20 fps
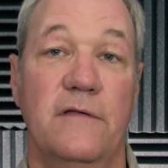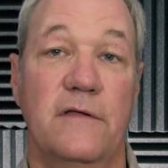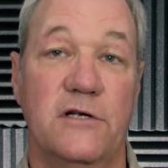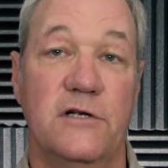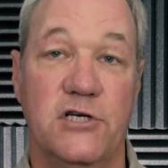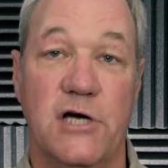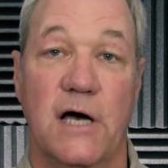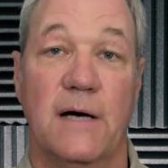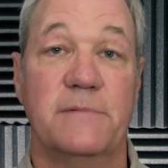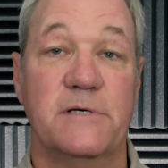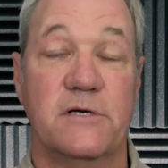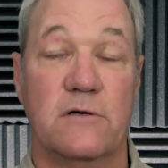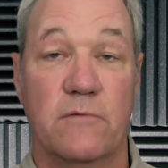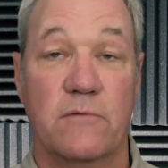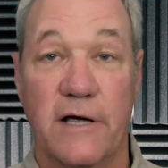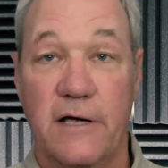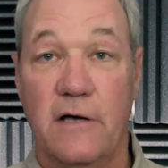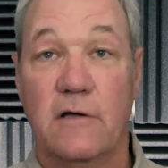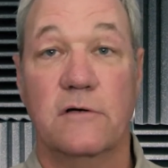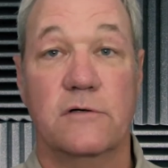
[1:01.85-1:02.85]
the jobs that are
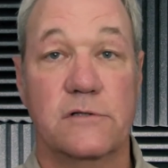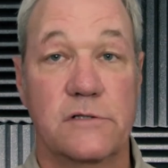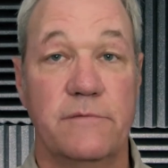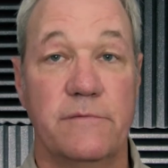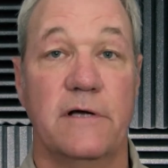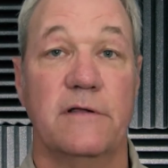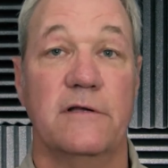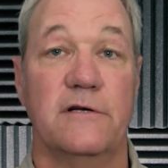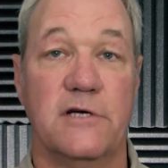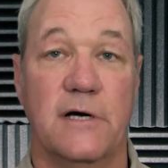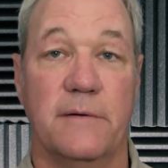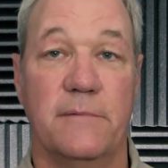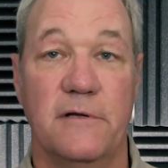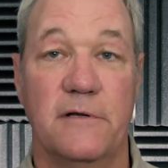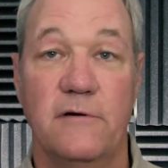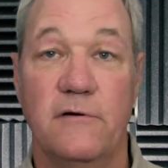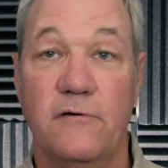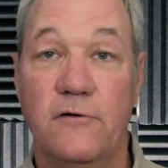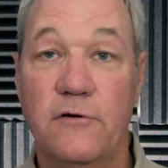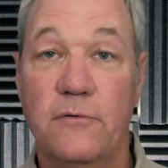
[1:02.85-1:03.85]
right close around the job
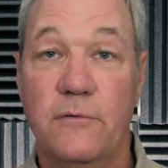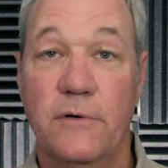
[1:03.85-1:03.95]
that they're